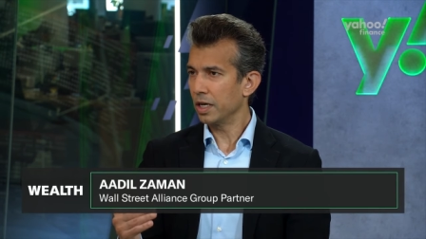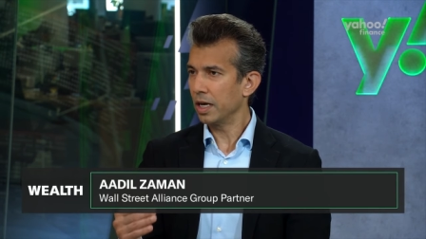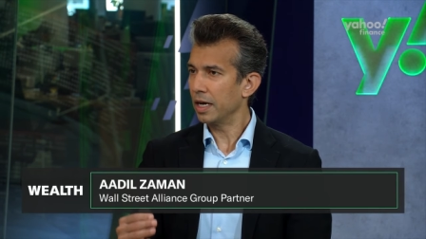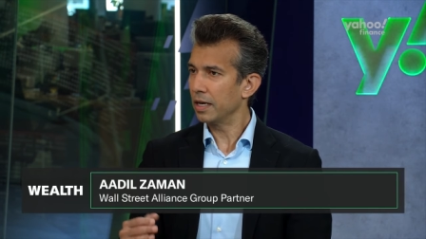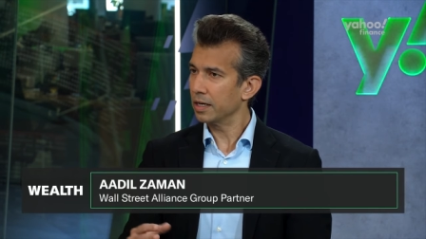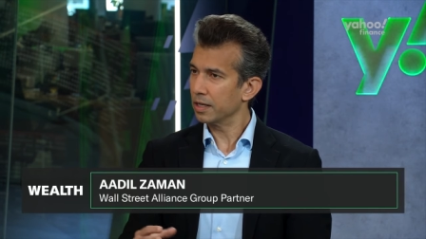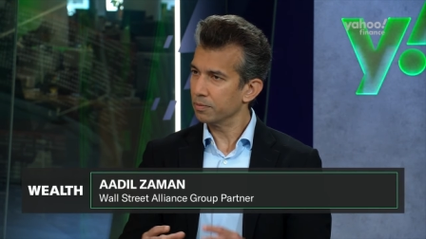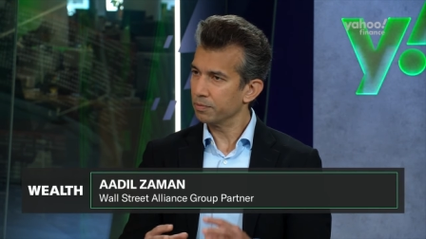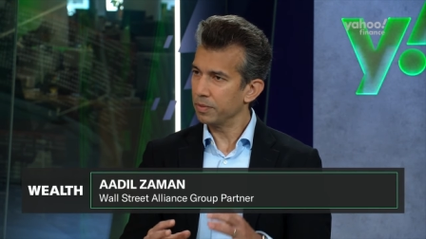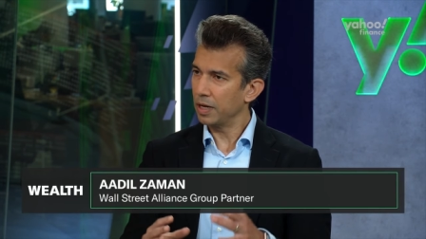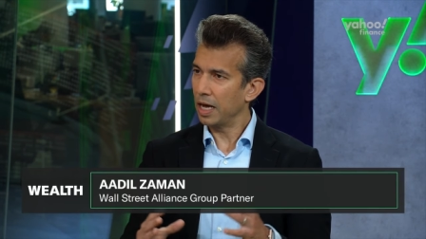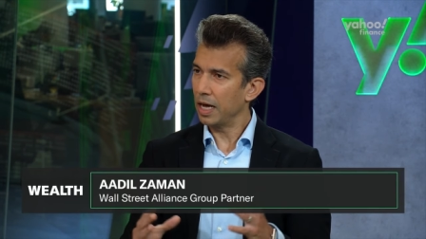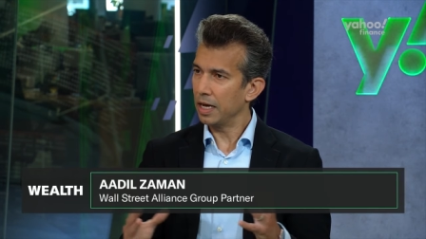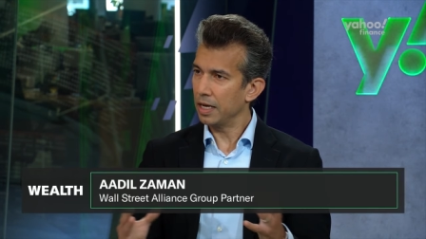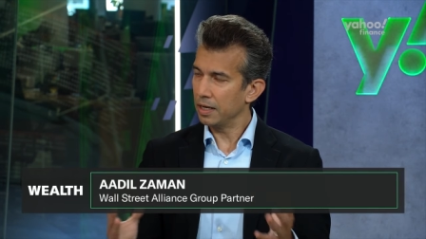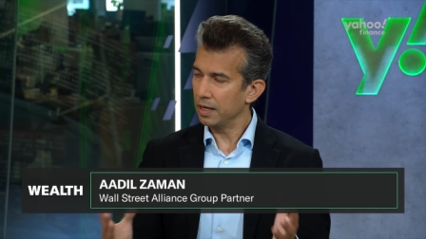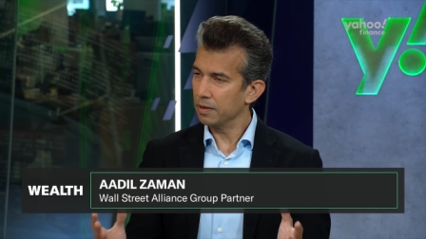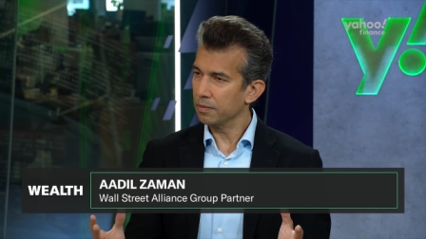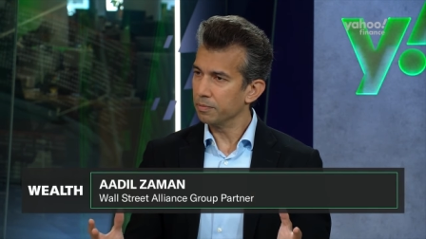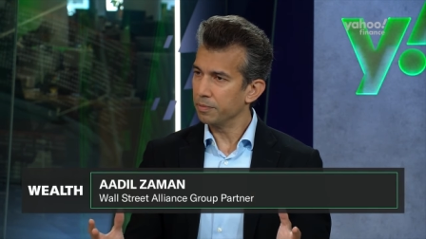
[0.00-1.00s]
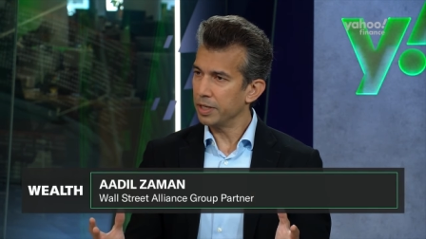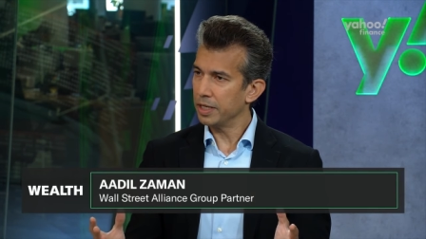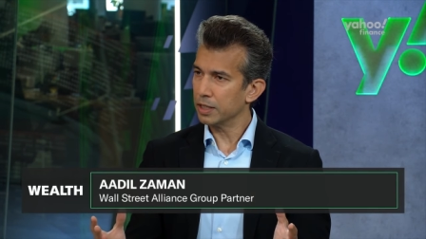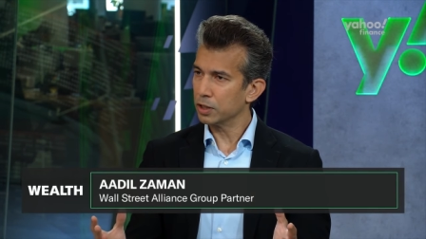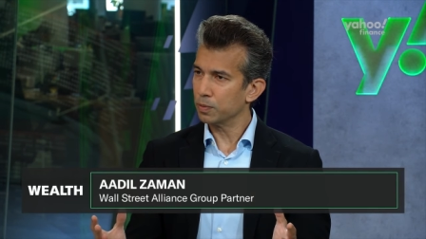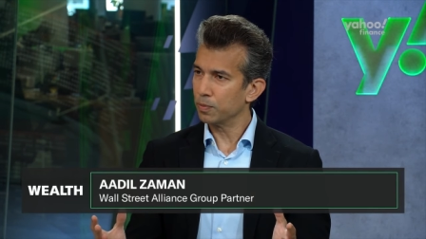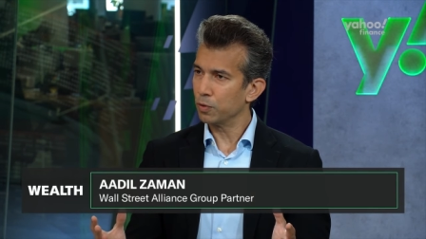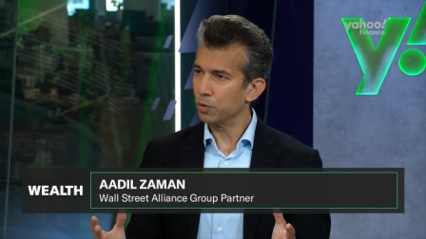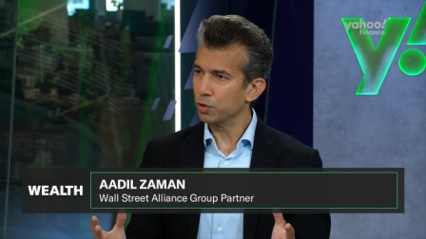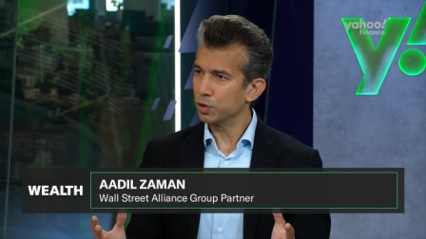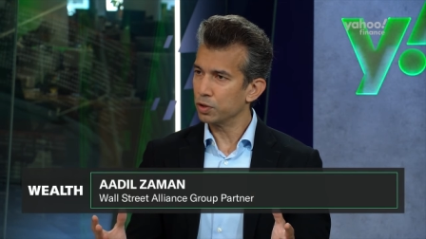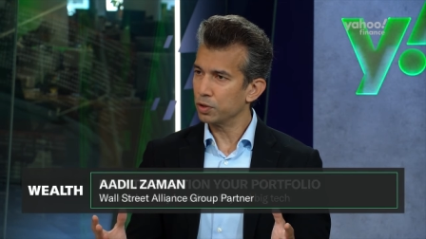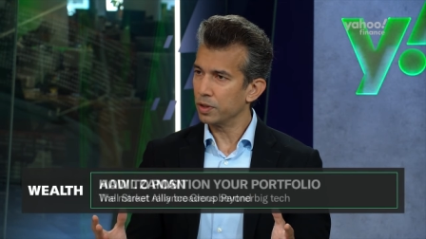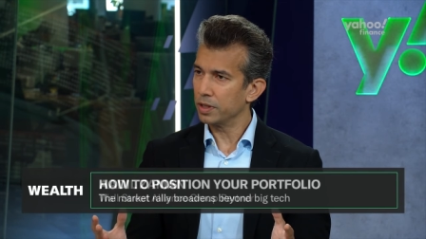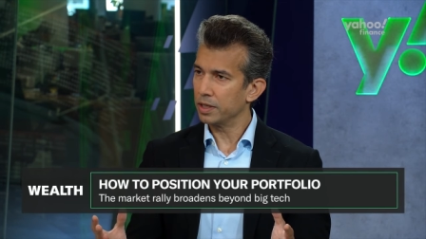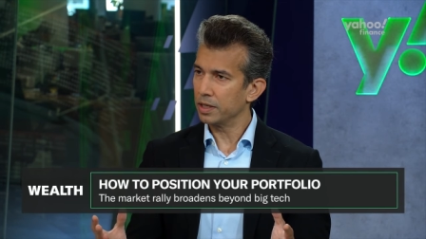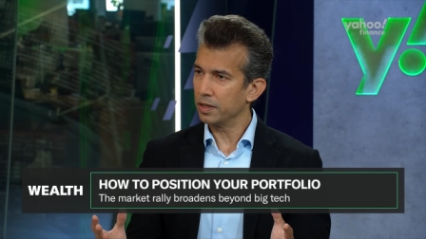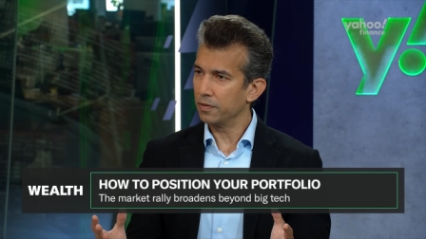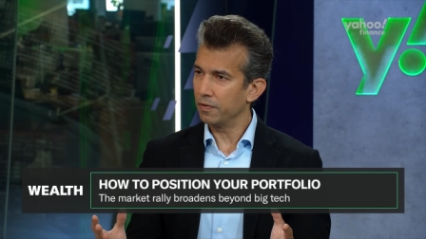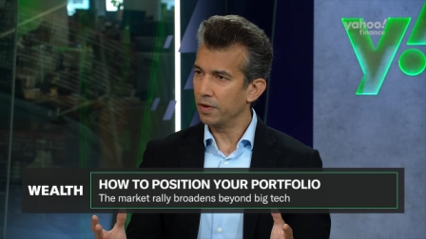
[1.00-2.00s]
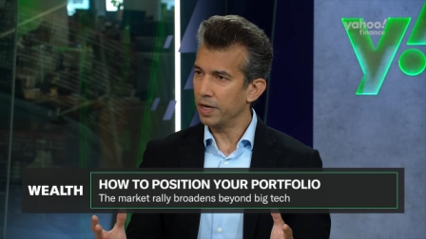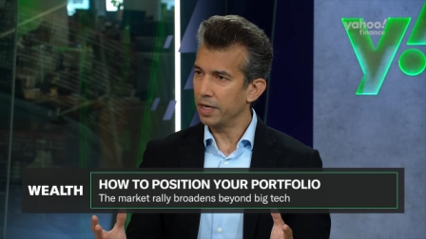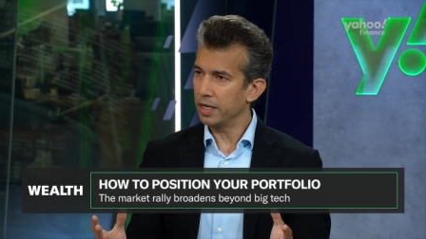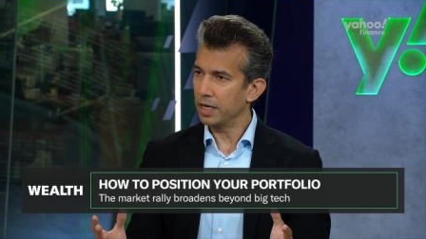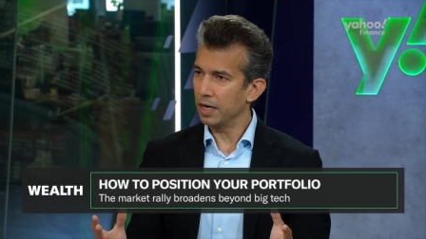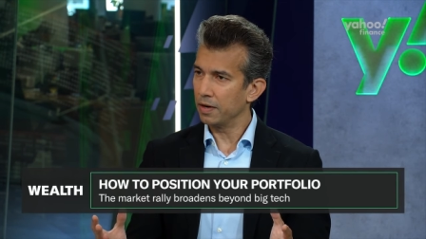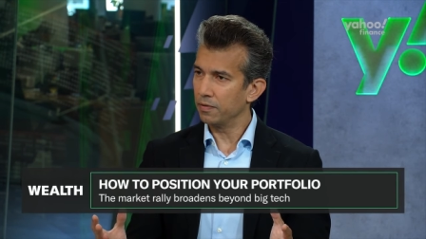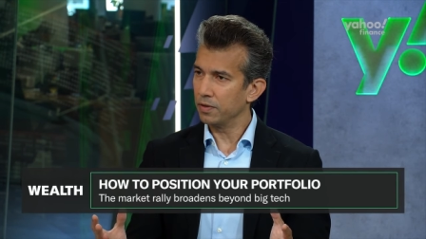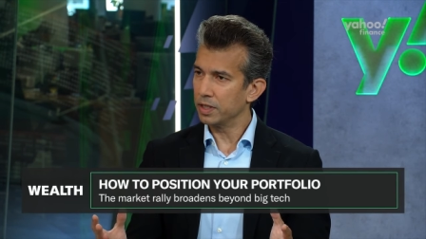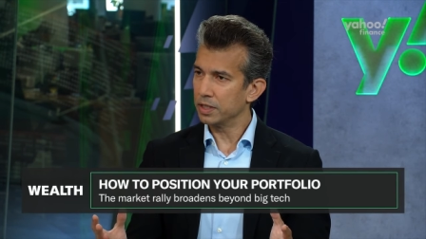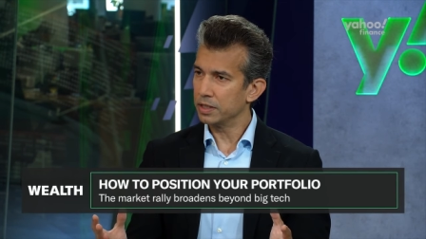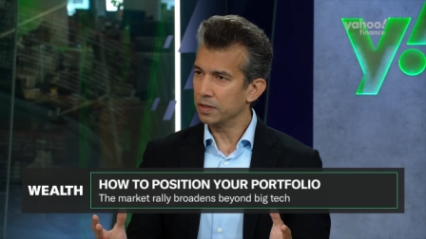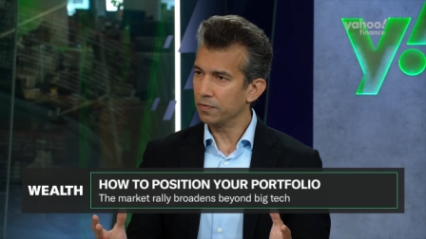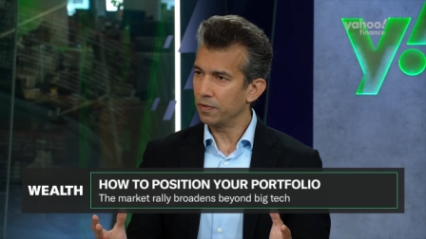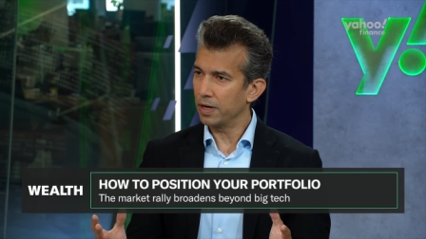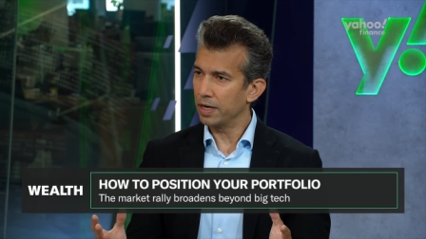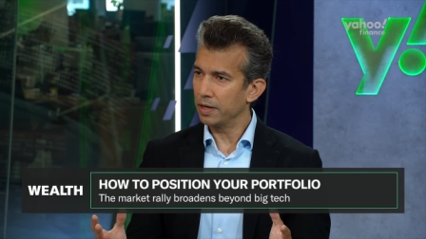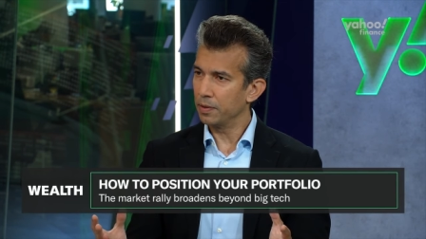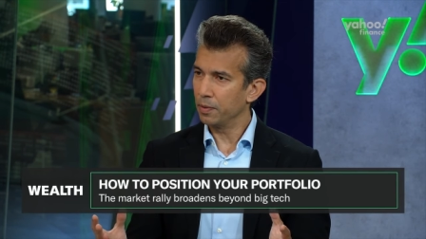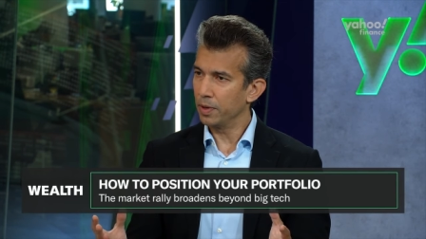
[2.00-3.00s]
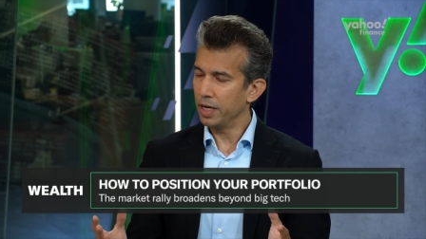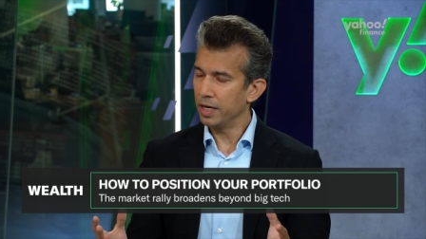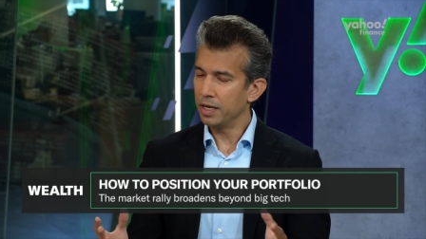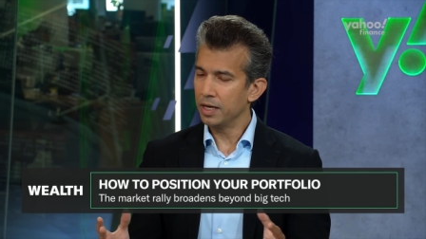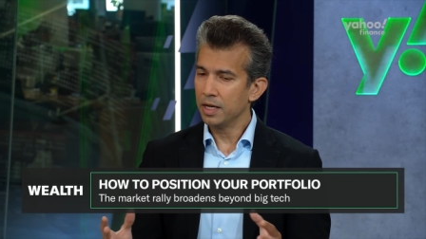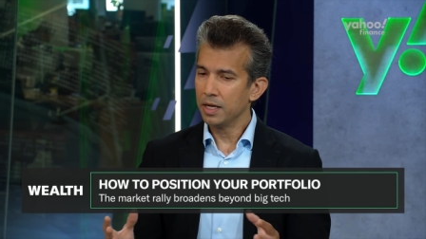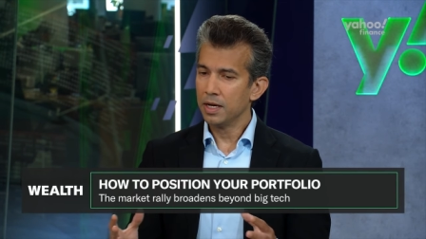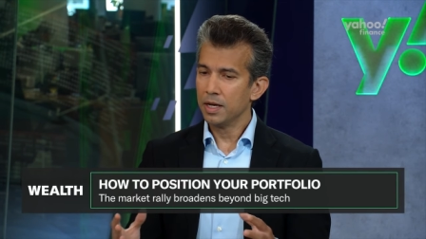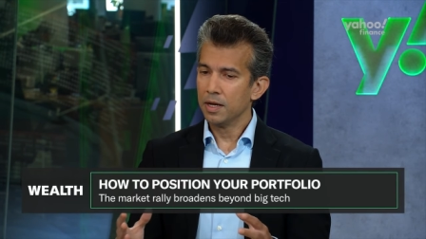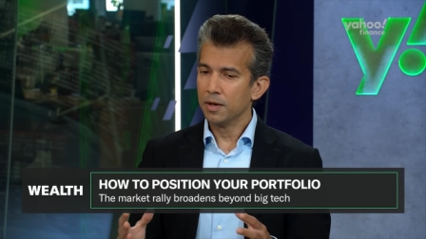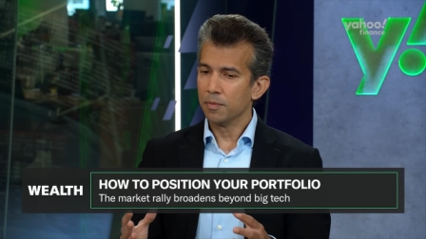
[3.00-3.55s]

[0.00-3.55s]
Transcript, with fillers: and be exposed to it in a very diversified way.